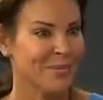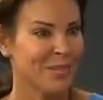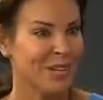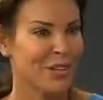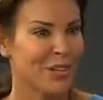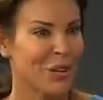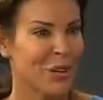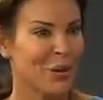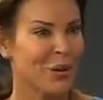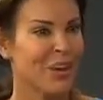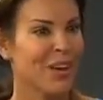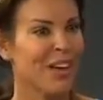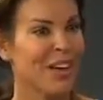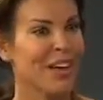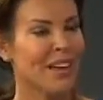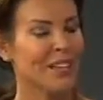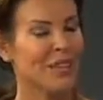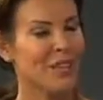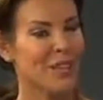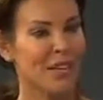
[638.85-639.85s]
You know,
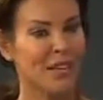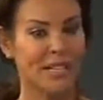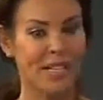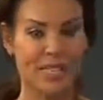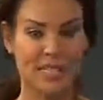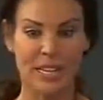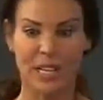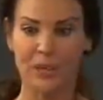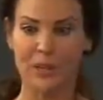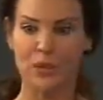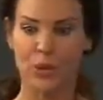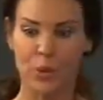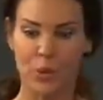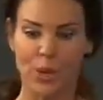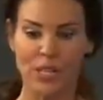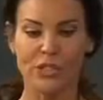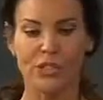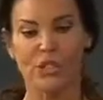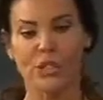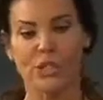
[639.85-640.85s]
instead of the
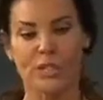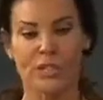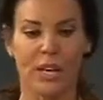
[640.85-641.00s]
questions